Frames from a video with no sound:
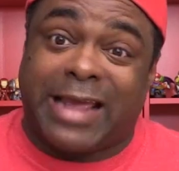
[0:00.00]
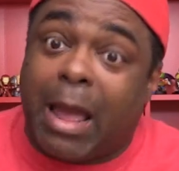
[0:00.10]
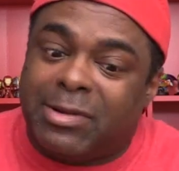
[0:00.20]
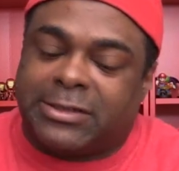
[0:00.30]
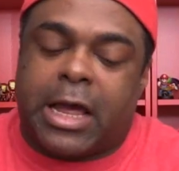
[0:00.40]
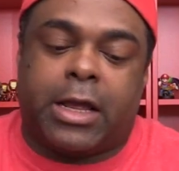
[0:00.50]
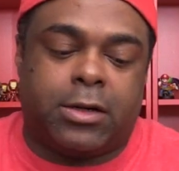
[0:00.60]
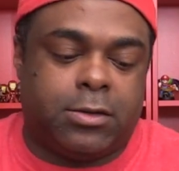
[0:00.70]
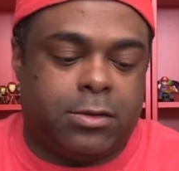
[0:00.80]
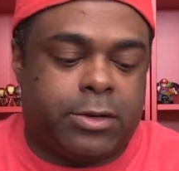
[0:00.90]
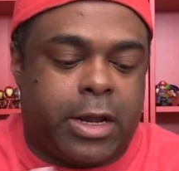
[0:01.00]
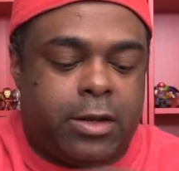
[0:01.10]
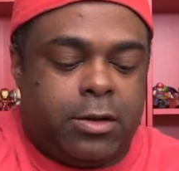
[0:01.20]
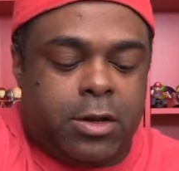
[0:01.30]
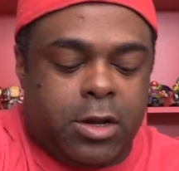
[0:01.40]
Amazon,
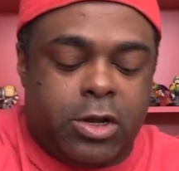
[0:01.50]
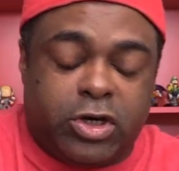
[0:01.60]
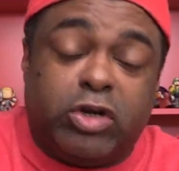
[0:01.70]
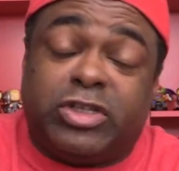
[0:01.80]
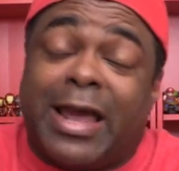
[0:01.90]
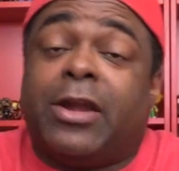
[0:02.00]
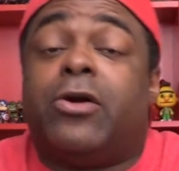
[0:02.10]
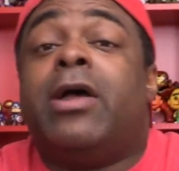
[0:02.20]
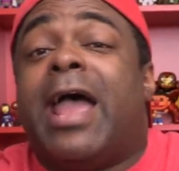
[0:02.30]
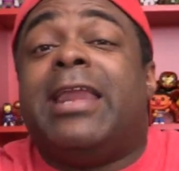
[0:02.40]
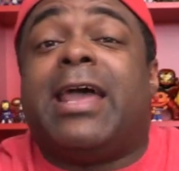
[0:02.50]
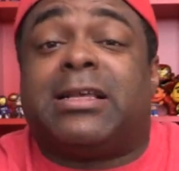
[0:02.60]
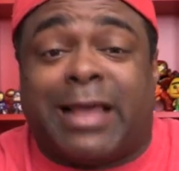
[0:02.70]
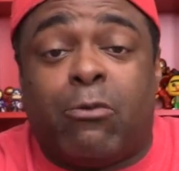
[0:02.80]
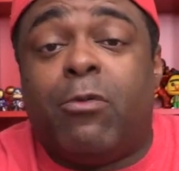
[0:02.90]
okay? Do what you gotta do. And
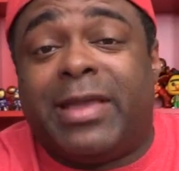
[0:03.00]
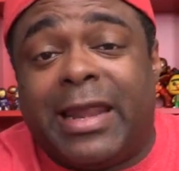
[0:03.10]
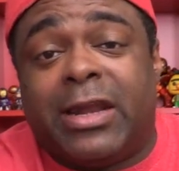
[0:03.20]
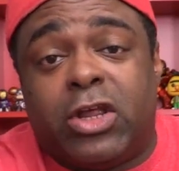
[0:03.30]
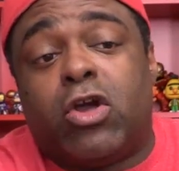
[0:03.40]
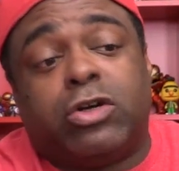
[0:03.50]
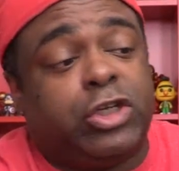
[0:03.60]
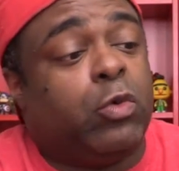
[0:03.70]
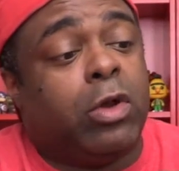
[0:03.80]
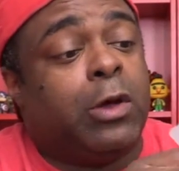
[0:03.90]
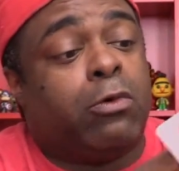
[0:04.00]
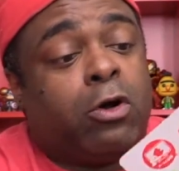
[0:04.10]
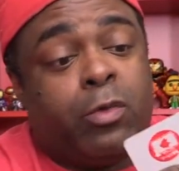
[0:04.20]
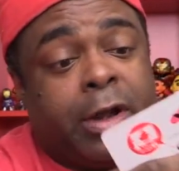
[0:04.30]
yes, I will be getting the Yoshi Woolly World